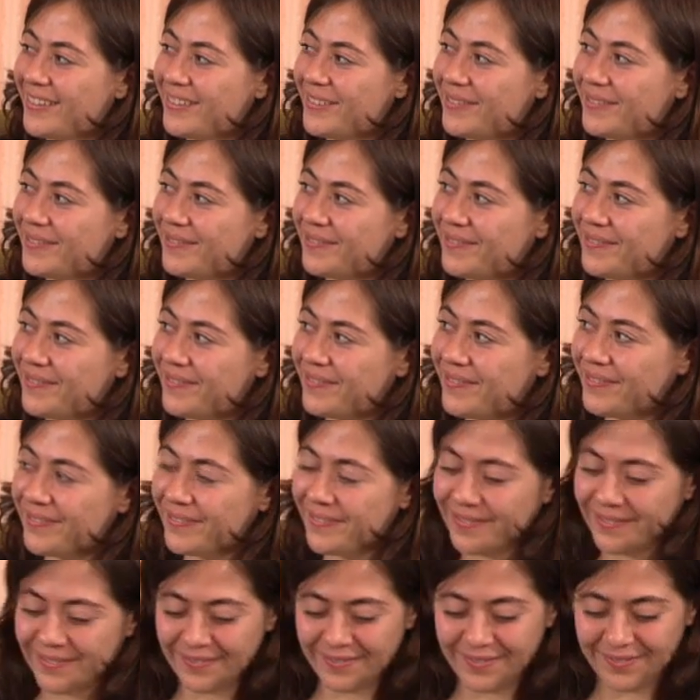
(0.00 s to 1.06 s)

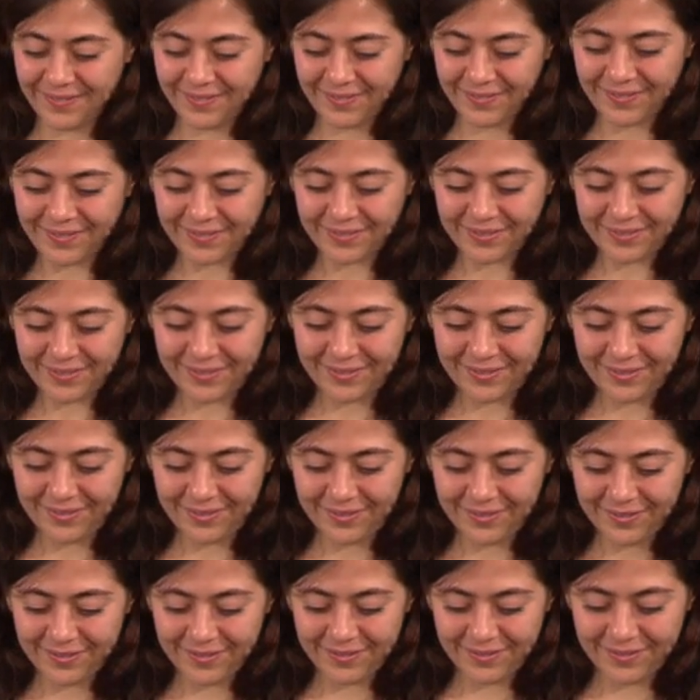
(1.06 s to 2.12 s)

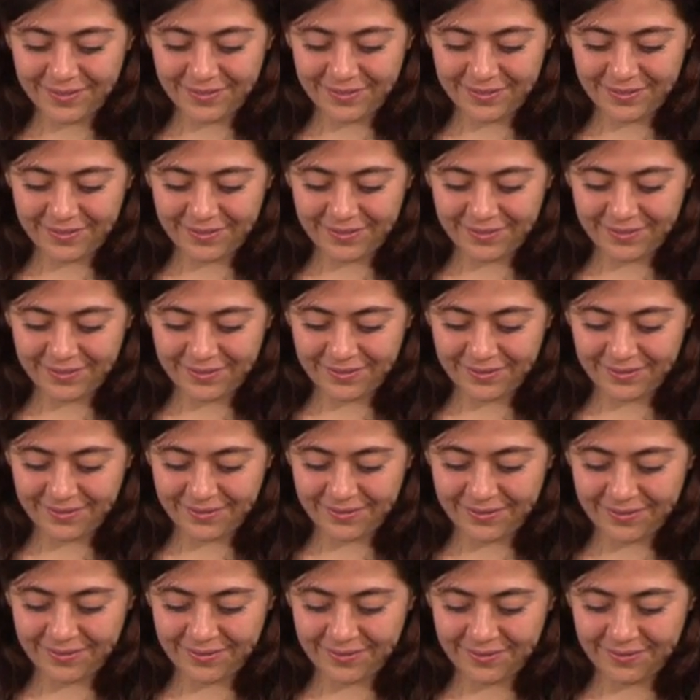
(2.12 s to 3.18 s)

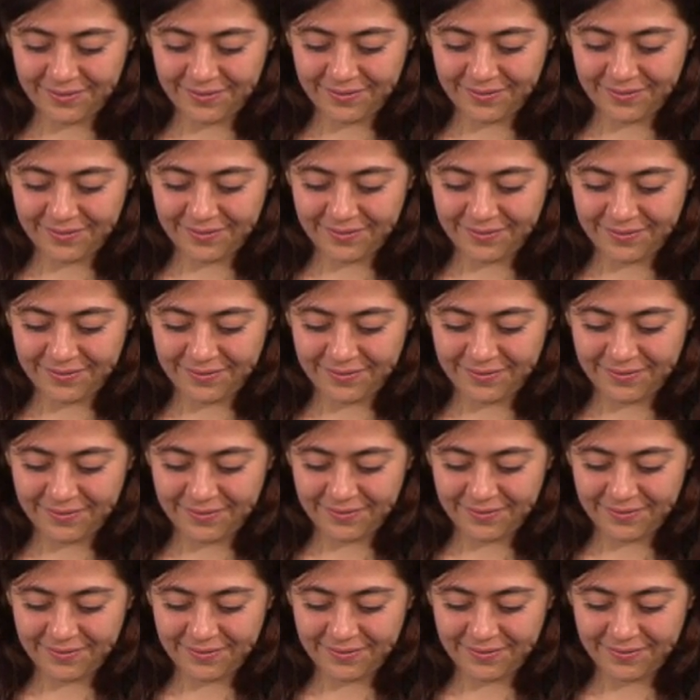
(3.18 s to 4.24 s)

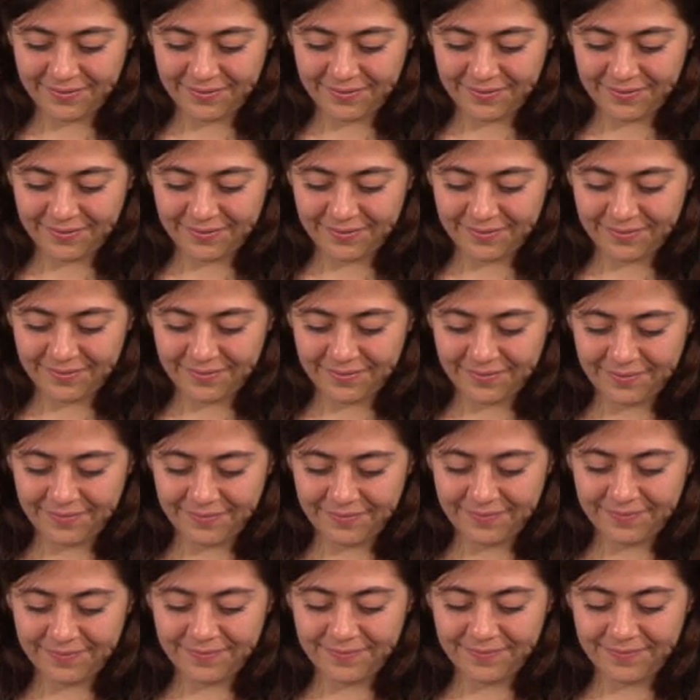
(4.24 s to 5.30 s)

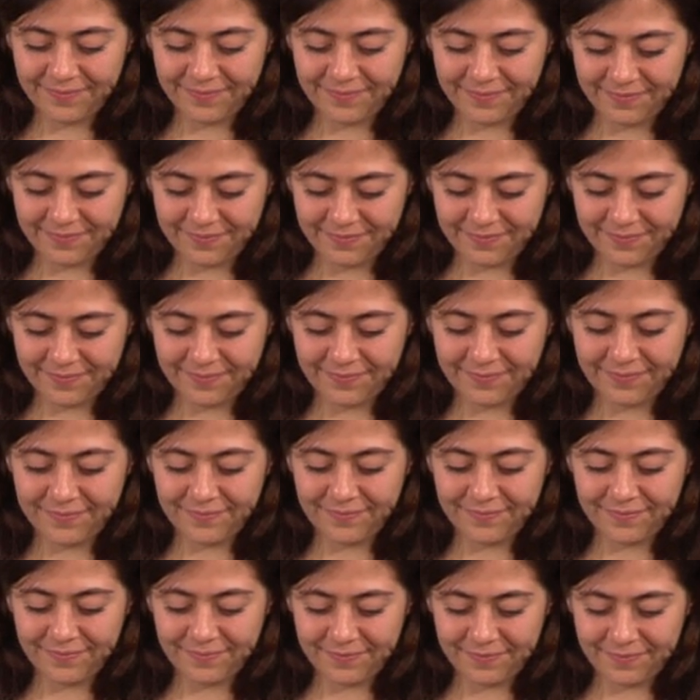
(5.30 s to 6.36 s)

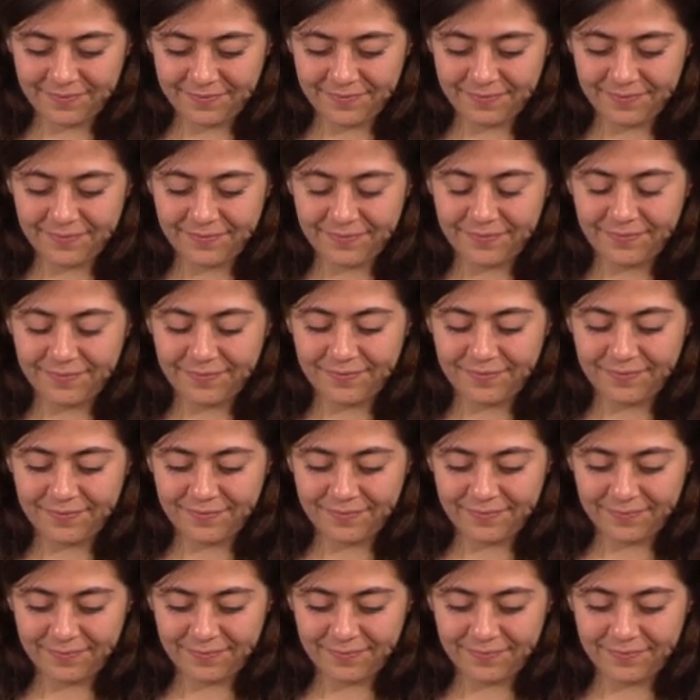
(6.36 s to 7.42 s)

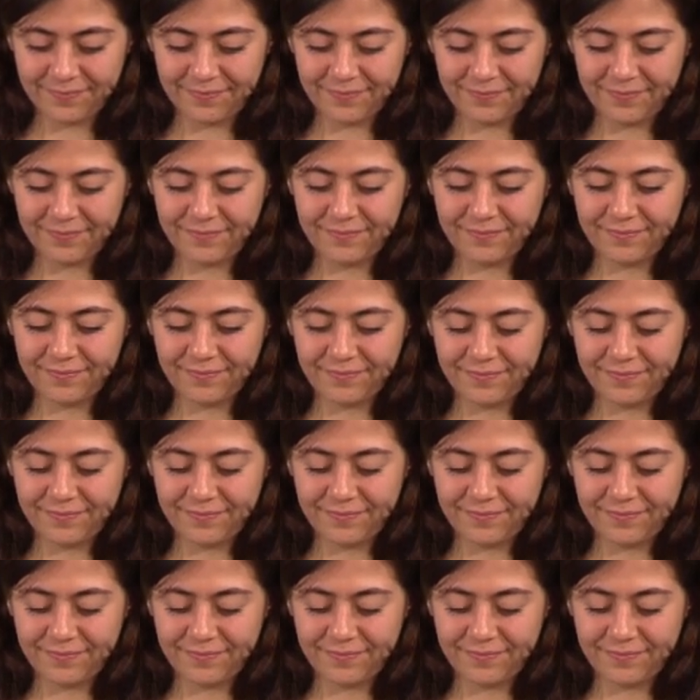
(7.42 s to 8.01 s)
No words are spoken by the person on screen.